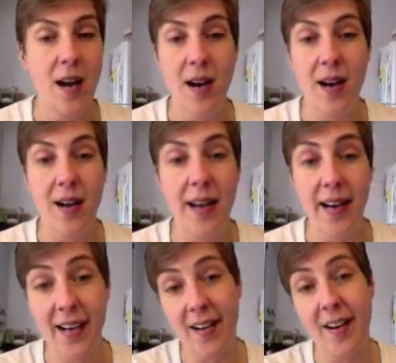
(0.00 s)
uh,
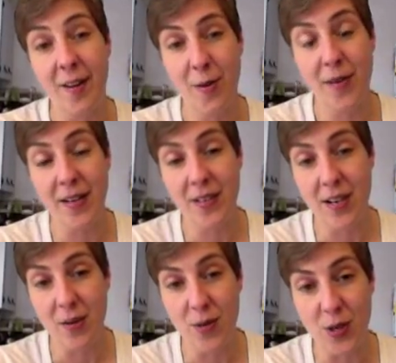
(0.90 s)
and I got other things
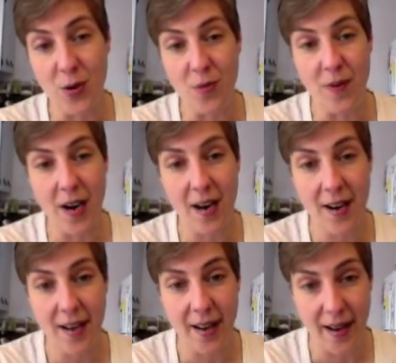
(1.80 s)
to do, so
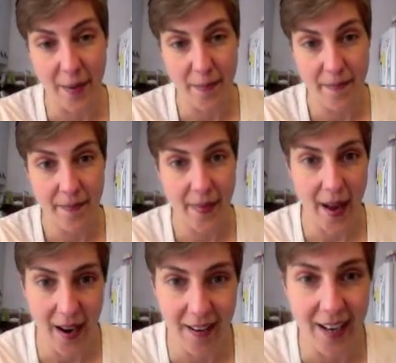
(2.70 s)
I am
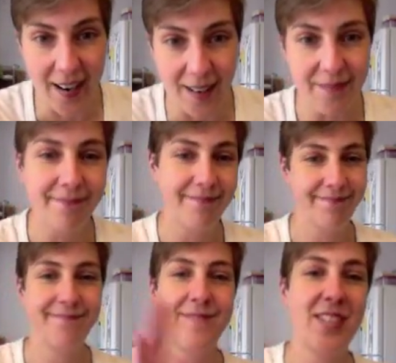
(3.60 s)
out of here.
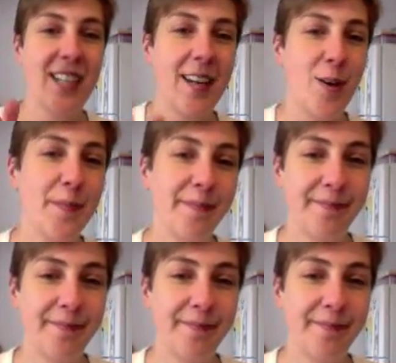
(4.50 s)
See you later.